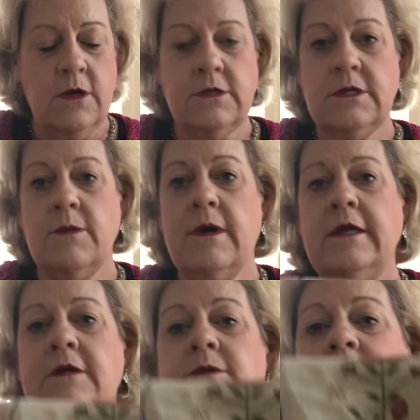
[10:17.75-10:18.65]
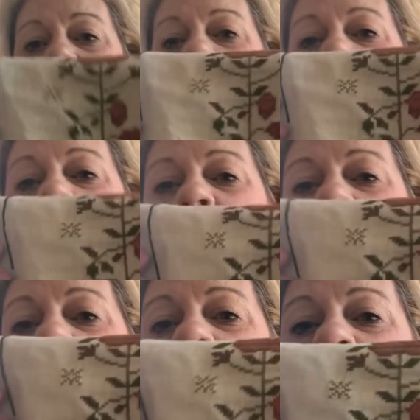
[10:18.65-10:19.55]
So what you see
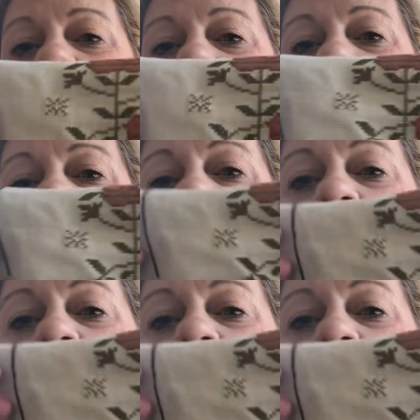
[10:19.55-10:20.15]
is the